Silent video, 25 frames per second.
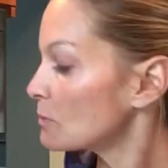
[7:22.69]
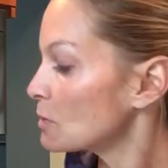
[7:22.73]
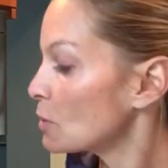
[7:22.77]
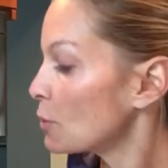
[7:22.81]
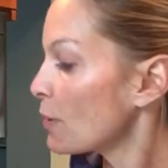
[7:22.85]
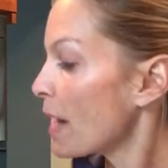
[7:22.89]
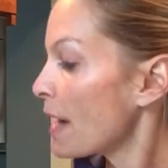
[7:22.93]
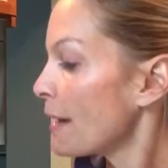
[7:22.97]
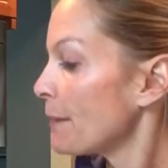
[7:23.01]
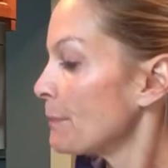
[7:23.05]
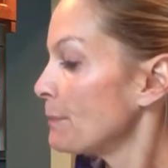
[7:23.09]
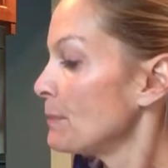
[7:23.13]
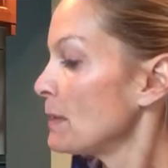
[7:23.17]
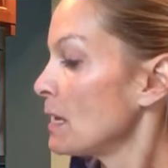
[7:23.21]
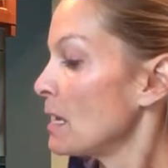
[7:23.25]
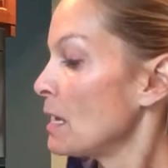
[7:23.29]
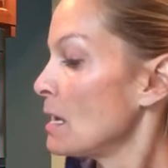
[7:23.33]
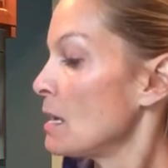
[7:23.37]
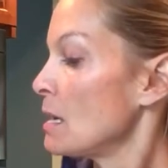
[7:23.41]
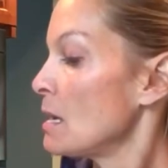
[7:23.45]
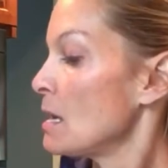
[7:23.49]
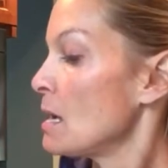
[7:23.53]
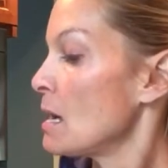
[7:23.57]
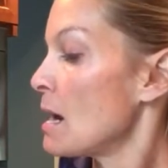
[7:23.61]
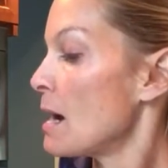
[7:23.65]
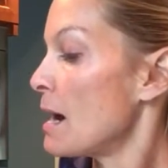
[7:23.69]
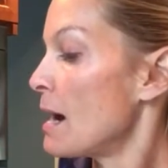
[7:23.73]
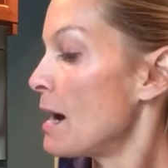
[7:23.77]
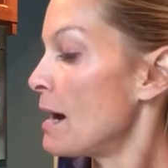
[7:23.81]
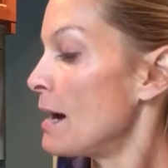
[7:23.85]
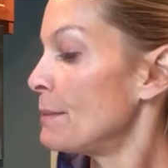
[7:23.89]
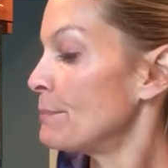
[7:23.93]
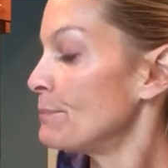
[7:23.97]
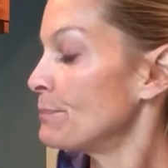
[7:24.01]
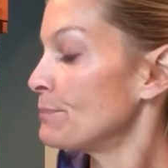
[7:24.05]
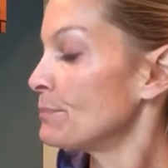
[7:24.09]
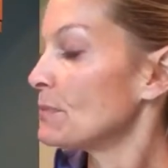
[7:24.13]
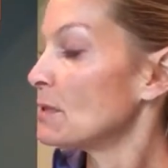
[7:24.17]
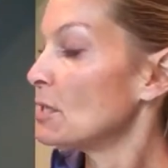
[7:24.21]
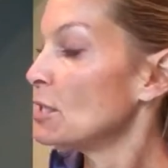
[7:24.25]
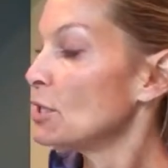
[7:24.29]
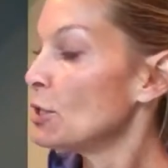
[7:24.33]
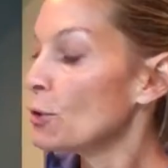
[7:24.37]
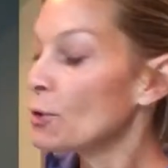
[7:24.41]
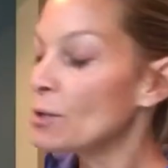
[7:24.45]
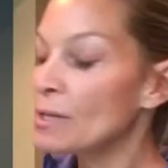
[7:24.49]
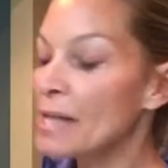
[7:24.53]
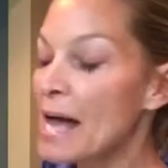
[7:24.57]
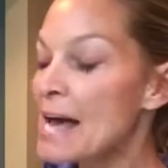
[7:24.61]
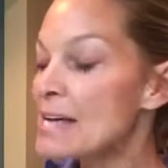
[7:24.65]
Okay, you
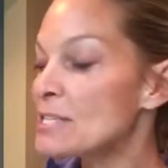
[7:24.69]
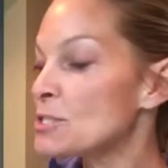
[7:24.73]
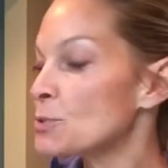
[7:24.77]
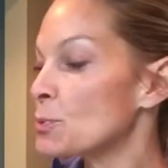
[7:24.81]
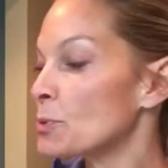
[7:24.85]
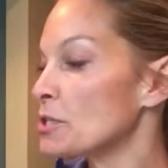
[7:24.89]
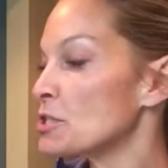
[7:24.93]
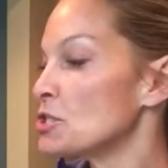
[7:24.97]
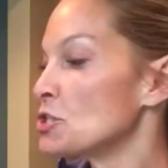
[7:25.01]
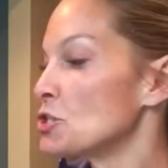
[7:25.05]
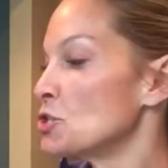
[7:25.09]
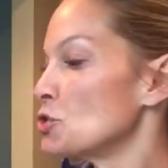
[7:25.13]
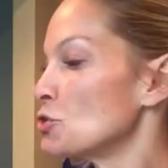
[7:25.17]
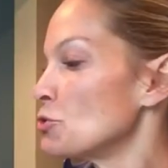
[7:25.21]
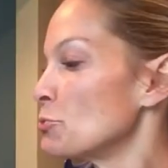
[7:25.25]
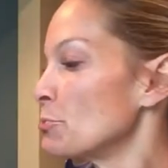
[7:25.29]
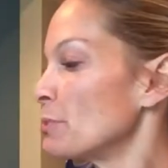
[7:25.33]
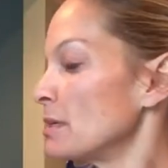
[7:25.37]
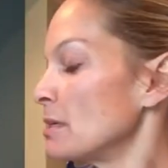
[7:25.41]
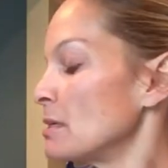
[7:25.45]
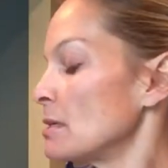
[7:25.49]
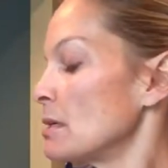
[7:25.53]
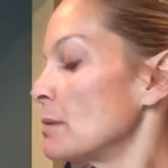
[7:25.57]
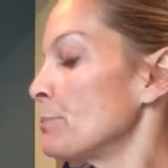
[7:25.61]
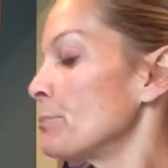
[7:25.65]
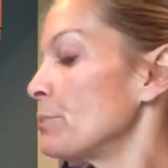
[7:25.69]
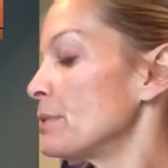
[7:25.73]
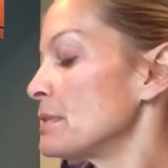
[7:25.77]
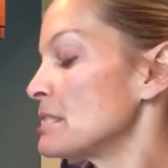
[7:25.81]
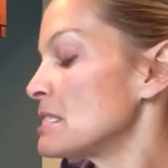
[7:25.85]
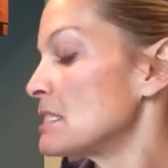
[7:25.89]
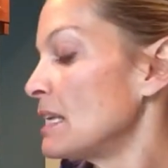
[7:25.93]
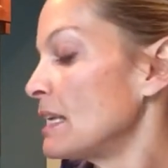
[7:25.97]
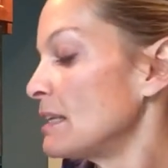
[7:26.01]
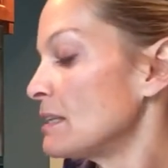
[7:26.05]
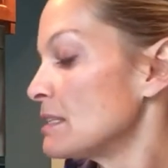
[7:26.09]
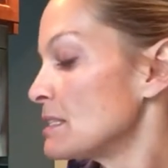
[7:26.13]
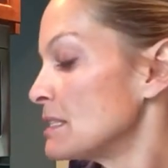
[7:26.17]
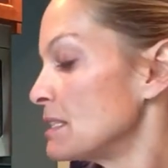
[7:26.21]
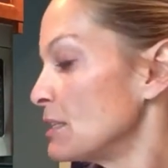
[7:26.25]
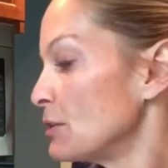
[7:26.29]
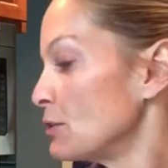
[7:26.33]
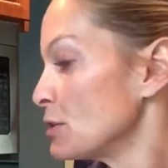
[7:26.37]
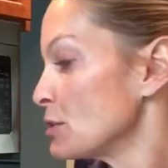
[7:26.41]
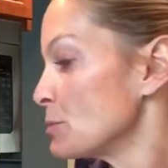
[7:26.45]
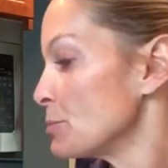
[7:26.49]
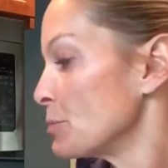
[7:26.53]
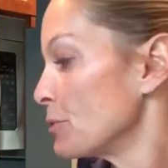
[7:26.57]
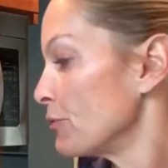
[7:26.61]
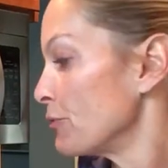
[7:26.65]
know, glass works too, but stainless steel
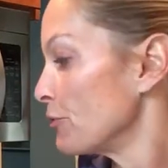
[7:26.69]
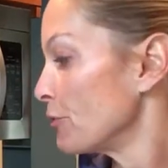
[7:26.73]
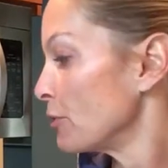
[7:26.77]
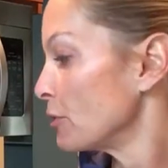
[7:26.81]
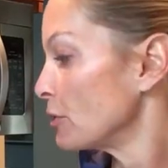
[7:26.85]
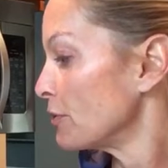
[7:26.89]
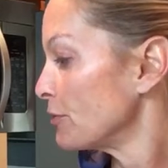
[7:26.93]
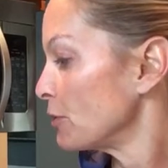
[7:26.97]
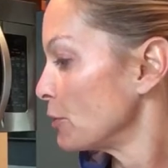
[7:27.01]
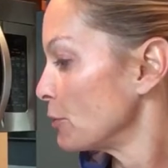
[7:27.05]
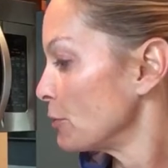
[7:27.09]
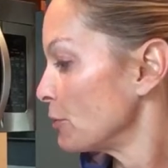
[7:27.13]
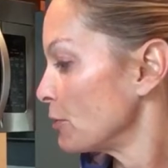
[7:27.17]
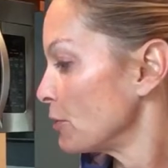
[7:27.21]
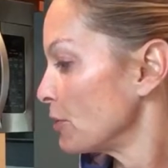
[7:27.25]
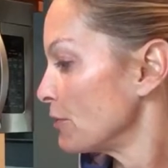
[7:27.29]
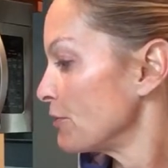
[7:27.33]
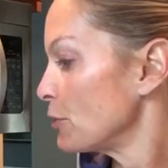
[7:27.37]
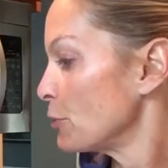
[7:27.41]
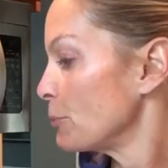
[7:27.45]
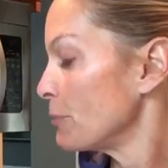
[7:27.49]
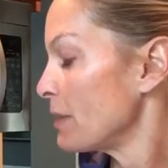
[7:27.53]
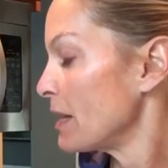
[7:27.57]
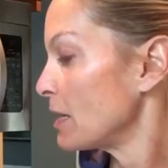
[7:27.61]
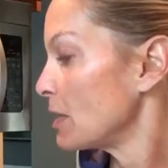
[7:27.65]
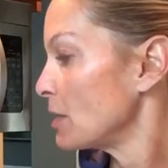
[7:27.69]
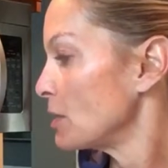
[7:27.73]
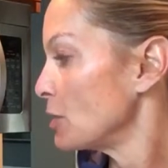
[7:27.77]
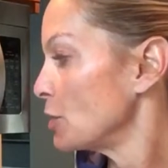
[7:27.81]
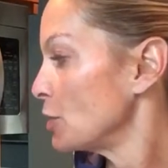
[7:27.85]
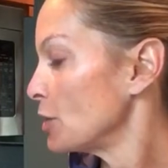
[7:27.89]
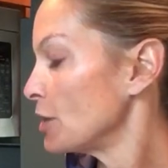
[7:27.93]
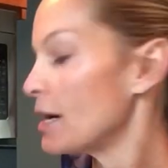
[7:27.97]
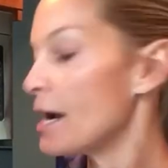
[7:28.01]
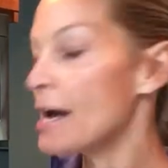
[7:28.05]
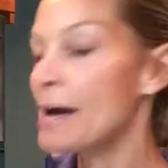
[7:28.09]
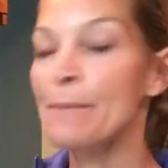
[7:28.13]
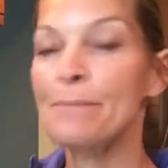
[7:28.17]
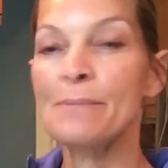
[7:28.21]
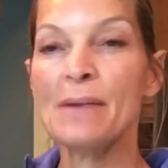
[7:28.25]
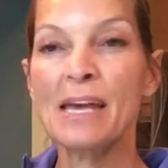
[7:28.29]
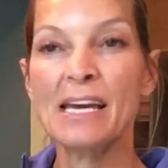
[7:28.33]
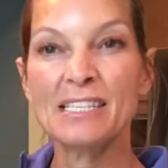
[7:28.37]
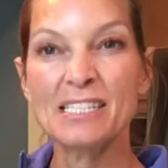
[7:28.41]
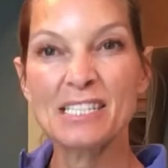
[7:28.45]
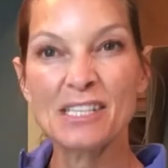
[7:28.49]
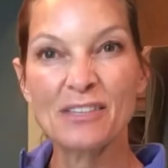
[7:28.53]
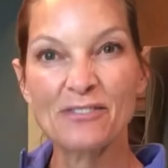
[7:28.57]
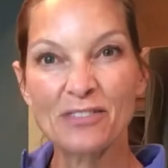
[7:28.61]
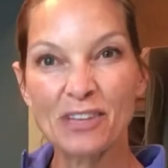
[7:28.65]
is preferred if you're making your
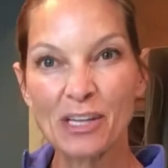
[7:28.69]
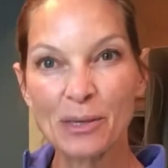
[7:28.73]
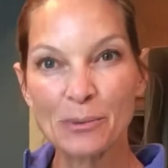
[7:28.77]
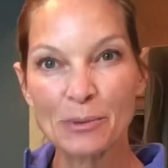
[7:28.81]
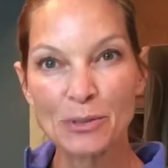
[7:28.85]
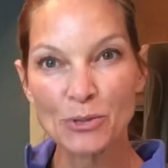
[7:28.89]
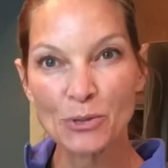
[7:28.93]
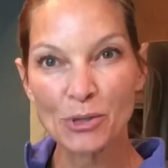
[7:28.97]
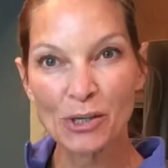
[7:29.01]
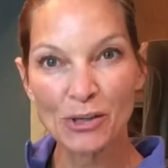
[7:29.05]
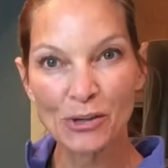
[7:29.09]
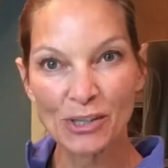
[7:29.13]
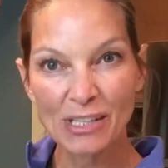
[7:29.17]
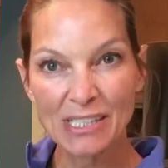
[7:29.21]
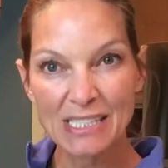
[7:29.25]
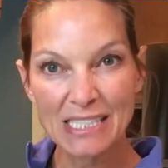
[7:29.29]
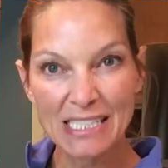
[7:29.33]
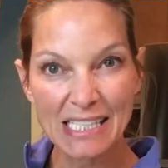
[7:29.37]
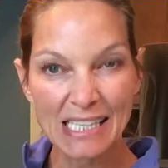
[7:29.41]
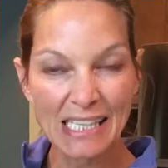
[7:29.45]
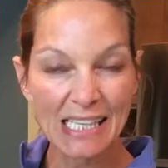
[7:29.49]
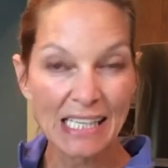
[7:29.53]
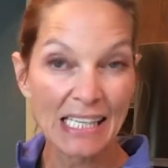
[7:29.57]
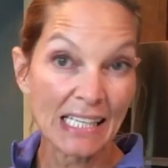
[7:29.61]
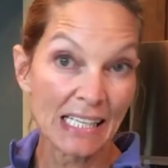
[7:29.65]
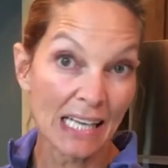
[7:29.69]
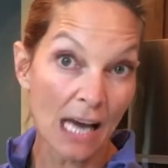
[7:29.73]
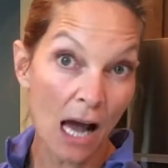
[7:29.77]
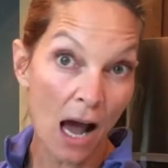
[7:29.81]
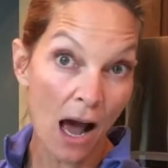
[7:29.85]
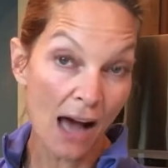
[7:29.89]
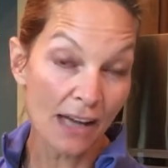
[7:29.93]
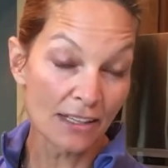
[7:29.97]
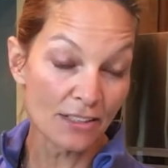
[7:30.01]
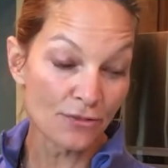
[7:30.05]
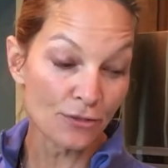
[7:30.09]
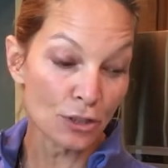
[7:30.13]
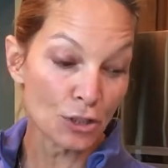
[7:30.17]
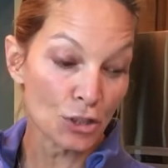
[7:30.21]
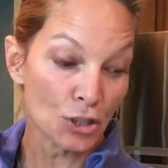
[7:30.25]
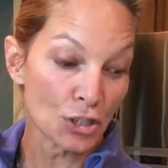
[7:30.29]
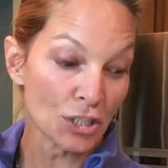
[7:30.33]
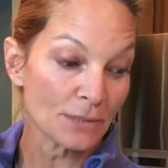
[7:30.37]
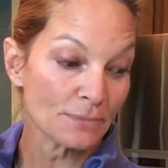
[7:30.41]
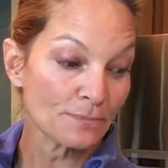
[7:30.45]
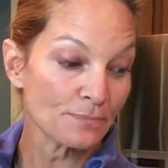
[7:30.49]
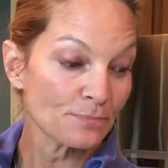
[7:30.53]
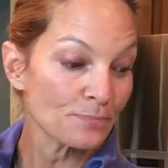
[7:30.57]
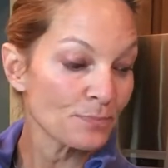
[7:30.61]
anti-inflammatory green tea in a hot version.